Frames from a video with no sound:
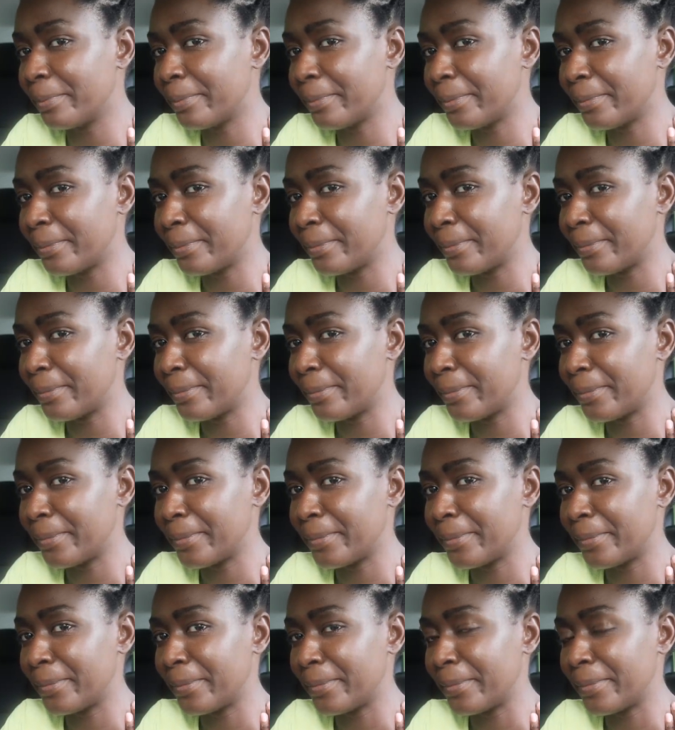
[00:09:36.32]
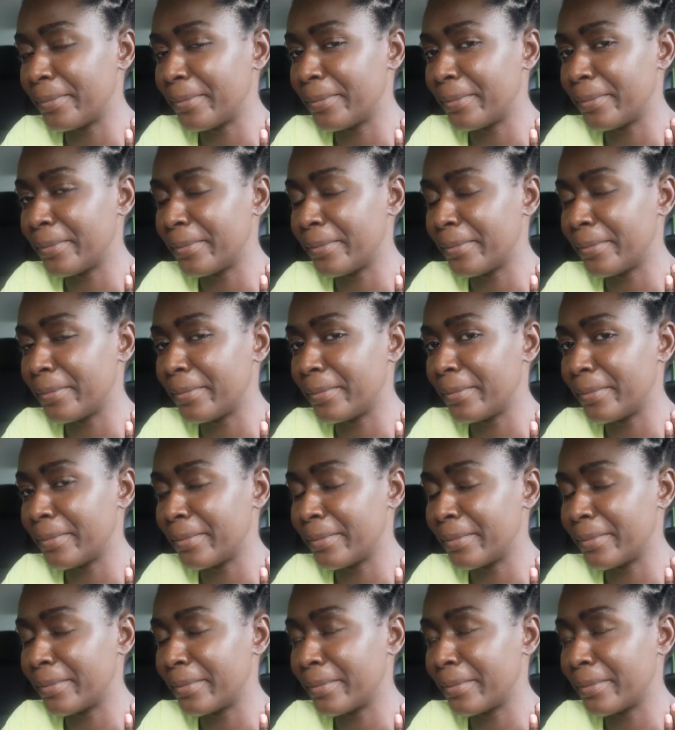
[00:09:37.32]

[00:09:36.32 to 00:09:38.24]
(silence)